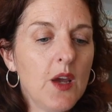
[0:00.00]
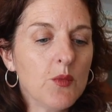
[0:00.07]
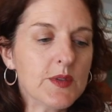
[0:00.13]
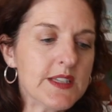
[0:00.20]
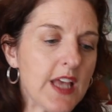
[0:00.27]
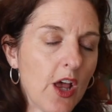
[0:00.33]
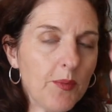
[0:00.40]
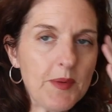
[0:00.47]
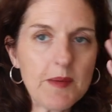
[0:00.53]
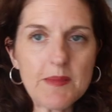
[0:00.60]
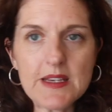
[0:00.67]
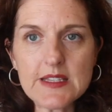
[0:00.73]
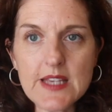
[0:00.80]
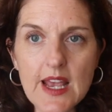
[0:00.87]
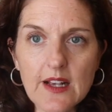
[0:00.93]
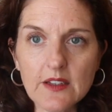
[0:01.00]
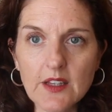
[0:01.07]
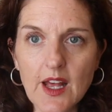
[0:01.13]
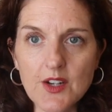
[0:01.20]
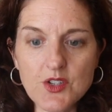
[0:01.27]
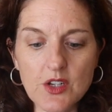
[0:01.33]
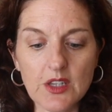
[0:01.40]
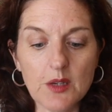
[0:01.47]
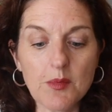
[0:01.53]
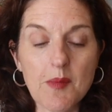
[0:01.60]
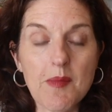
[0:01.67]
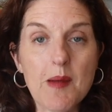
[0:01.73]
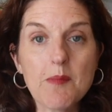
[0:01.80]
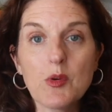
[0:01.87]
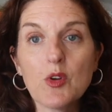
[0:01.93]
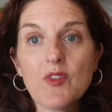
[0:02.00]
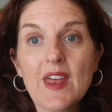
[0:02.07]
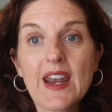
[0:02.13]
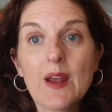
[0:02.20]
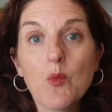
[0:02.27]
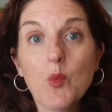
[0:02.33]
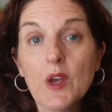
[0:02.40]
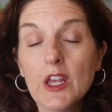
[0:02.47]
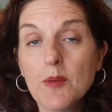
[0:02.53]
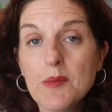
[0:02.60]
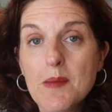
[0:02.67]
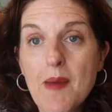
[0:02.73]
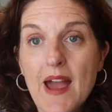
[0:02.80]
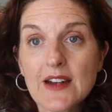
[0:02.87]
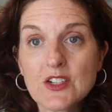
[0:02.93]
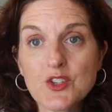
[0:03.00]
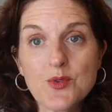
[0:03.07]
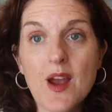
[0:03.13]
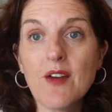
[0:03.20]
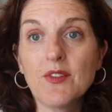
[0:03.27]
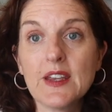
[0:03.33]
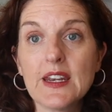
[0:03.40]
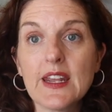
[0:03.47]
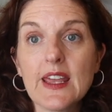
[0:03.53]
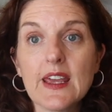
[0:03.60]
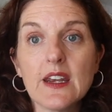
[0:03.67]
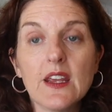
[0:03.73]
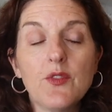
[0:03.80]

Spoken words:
was helping me psychologically remember that I will be back to traveling again.